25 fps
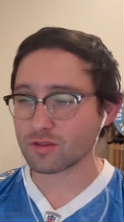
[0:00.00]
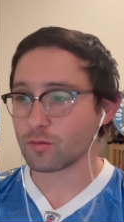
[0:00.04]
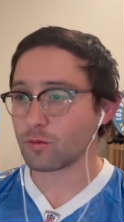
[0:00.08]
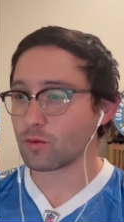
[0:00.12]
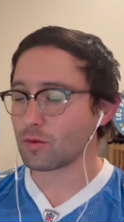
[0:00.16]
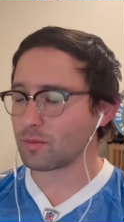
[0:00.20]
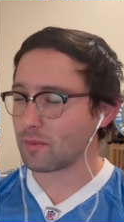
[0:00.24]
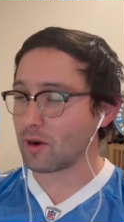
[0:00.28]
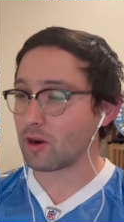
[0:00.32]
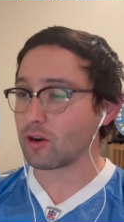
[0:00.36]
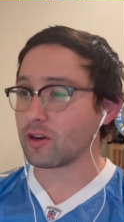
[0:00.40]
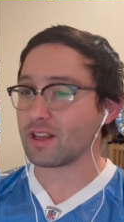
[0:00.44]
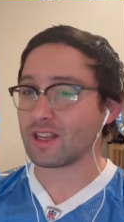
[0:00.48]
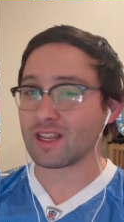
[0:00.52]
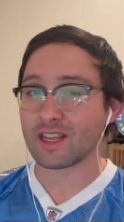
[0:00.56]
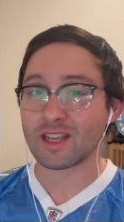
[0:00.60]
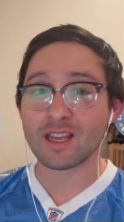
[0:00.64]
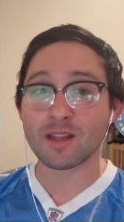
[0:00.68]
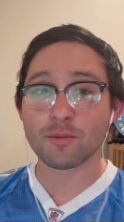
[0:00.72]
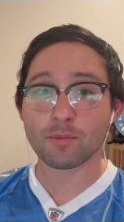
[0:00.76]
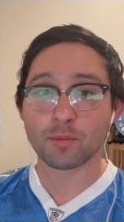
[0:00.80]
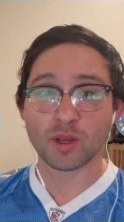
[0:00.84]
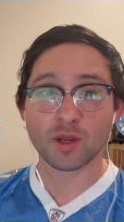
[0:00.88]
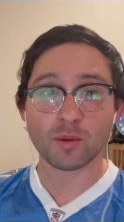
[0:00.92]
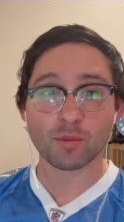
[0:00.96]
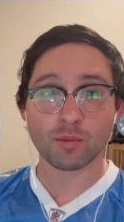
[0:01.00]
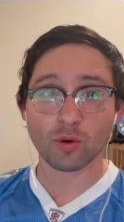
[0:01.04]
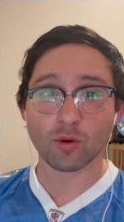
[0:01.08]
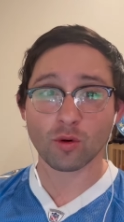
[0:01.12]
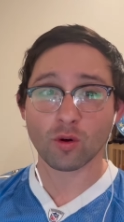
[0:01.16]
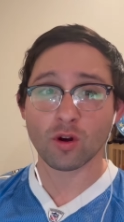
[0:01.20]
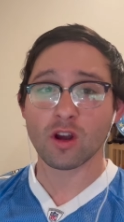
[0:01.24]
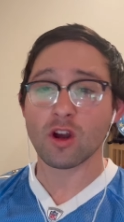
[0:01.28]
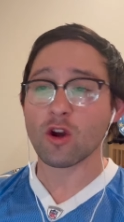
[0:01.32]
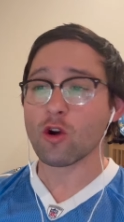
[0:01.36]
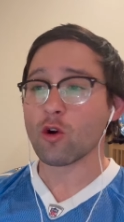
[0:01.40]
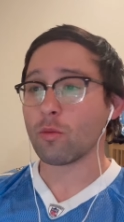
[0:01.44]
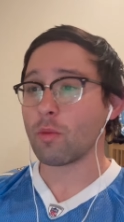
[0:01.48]
We're about to hit
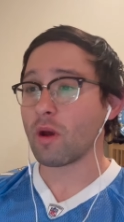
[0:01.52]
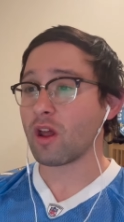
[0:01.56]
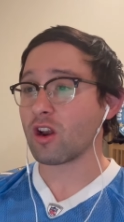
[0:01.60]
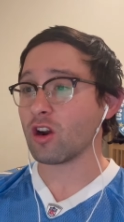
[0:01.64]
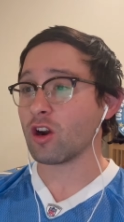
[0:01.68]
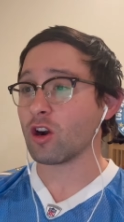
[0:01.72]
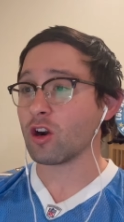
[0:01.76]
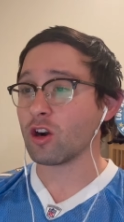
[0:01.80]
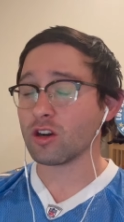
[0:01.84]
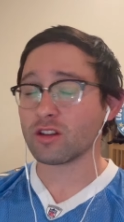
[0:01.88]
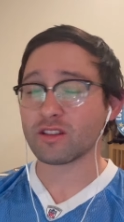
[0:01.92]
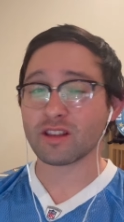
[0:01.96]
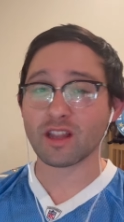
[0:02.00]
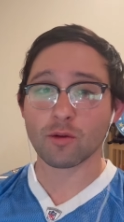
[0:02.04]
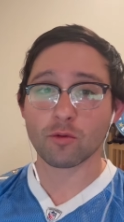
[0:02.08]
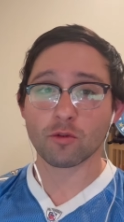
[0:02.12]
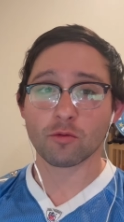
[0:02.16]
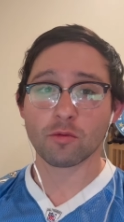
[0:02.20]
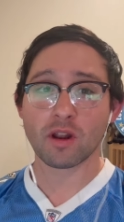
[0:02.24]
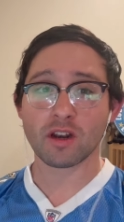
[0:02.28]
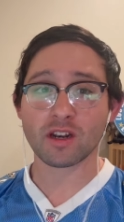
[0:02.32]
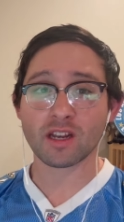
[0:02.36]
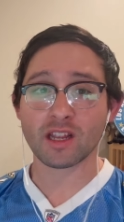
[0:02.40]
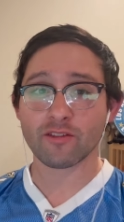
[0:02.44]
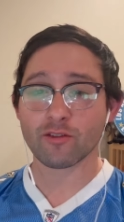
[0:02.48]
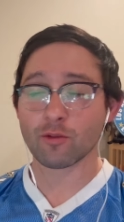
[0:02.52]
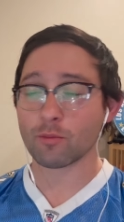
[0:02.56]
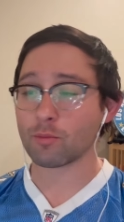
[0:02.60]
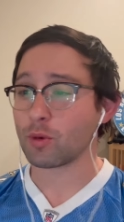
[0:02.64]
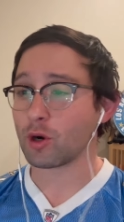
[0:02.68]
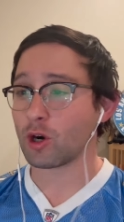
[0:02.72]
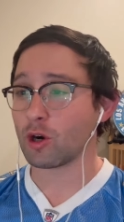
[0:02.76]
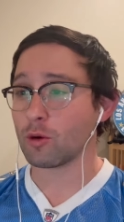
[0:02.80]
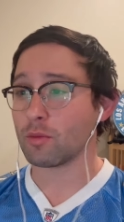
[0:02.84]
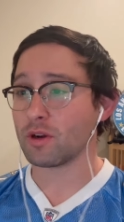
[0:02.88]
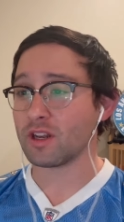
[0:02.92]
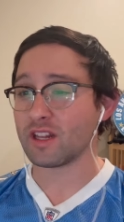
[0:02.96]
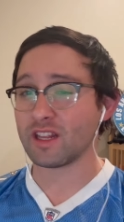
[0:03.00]
people. We're about to hurt them. We're about to give them
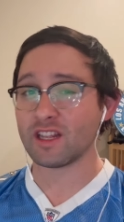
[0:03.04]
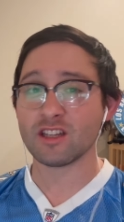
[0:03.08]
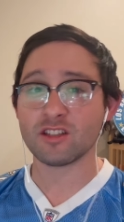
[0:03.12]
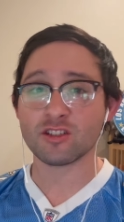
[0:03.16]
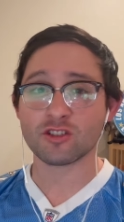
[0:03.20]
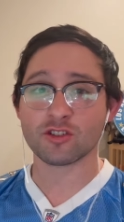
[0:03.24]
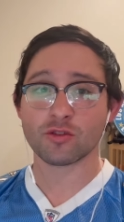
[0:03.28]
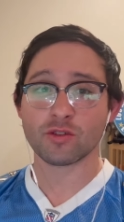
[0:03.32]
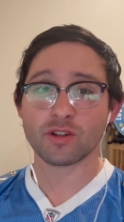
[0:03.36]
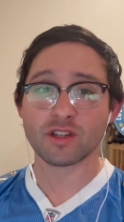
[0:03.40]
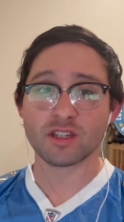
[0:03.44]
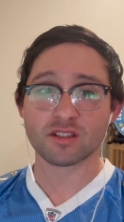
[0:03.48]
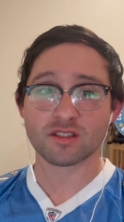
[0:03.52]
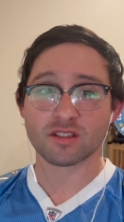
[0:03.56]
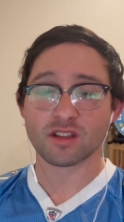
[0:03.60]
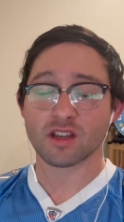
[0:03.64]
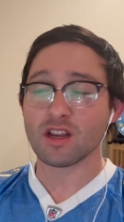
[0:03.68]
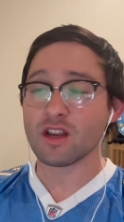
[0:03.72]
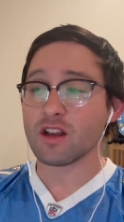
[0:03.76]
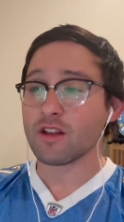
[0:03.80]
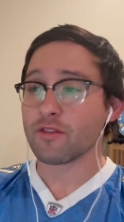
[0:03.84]
permanent injuries.